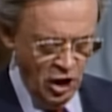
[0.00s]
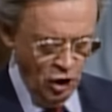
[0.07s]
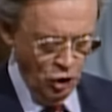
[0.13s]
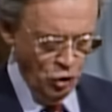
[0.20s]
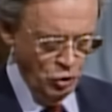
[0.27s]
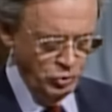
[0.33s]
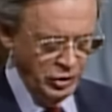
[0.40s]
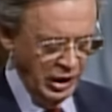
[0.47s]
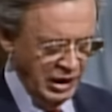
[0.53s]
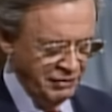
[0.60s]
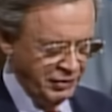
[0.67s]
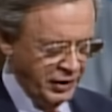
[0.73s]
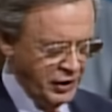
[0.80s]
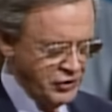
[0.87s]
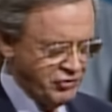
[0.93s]
who
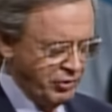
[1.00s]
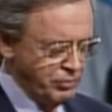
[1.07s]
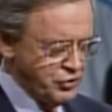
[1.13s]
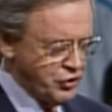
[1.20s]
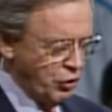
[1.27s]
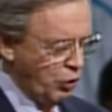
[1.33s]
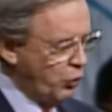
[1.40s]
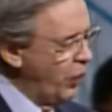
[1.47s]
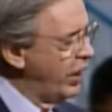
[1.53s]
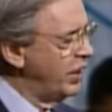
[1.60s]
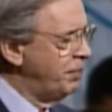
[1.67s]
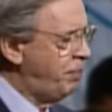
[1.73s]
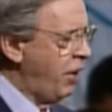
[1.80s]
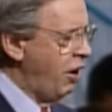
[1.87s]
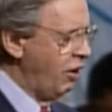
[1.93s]
delivered us from so great
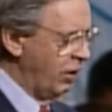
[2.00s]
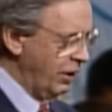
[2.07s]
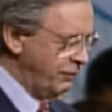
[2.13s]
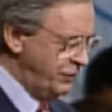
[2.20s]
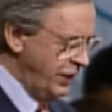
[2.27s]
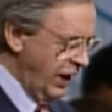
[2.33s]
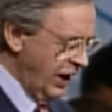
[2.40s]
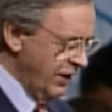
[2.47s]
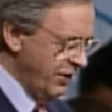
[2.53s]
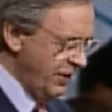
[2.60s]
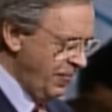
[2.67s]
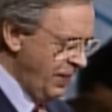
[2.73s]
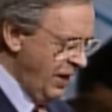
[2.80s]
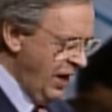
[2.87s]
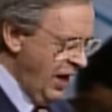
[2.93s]
a peril of death,
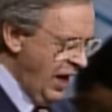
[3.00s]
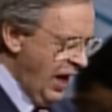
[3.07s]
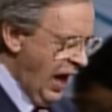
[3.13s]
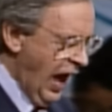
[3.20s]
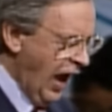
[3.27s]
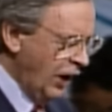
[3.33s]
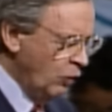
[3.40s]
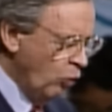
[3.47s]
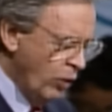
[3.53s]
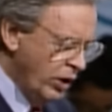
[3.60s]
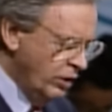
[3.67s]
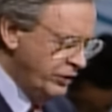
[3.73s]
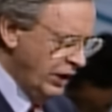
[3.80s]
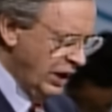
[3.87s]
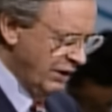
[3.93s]
and
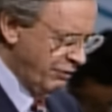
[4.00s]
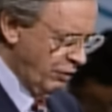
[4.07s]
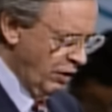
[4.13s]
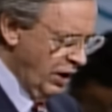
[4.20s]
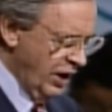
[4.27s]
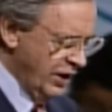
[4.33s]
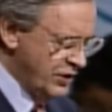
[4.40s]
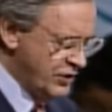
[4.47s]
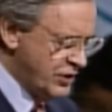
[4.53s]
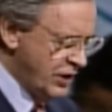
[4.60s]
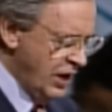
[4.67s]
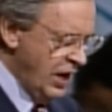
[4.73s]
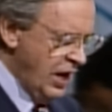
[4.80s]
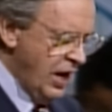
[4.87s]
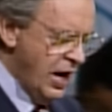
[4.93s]
will deliver
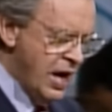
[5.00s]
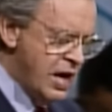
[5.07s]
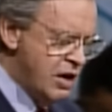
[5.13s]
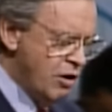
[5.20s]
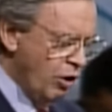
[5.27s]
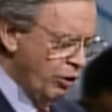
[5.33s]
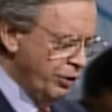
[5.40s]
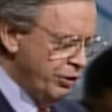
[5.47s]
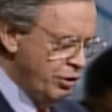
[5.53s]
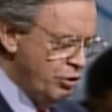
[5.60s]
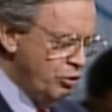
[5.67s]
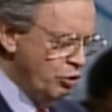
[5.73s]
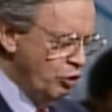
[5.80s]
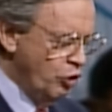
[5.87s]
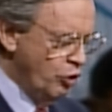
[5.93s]
us, he on
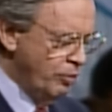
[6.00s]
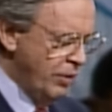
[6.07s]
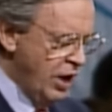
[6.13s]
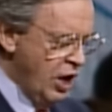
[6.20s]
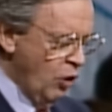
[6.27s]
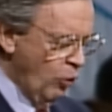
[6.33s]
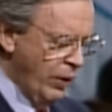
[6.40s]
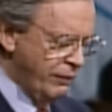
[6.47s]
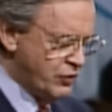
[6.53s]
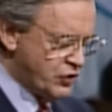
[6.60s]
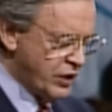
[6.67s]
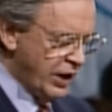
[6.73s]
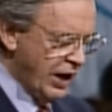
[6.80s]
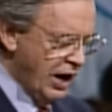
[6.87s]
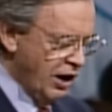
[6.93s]
whom we've
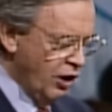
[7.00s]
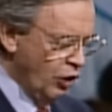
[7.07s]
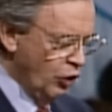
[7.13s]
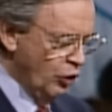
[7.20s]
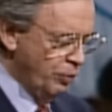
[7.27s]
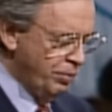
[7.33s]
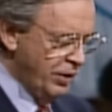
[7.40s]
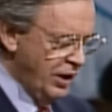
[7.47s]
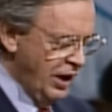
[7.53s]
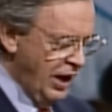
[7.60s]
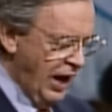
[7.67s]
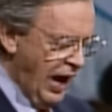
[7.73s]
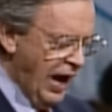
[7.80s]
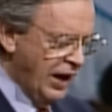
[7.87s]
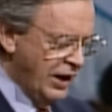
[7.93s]
set our hope,
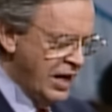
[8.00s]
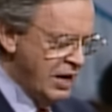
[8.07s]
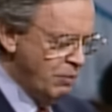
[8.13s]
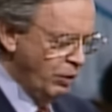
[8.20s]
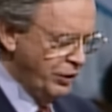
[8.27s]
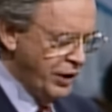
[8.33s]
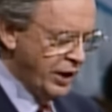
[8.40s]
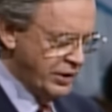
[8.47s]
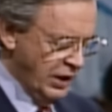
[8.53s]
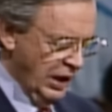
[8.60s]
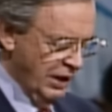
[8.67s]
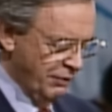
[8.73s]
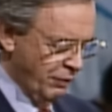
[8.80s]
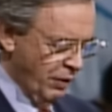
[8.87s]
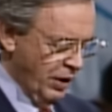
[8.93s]
and he will yet
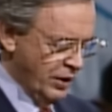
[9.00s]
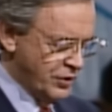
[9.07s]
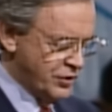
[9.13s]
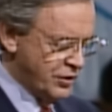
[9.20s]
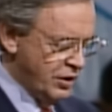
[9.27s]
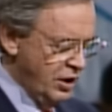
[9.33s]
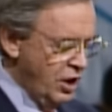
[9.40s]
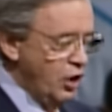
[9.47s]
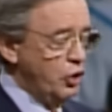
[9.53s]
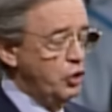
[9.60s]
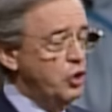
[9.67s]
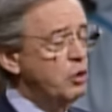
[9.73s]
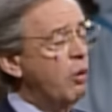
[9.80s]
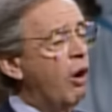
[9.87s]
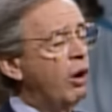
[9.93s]
deliver us.
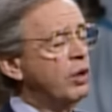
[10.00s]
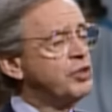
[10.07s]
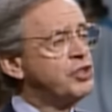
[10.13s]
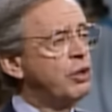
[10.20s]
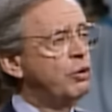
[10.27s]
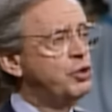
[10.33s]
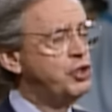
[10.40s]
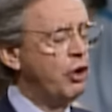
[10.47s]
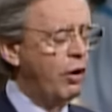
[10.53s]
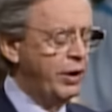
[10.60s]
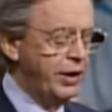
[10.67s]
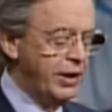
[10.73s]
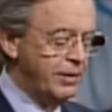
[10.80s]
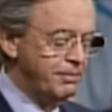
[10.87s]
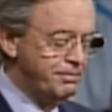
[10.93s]
You also
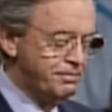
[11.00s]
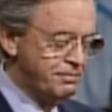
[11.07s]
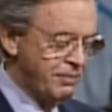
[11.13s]
joining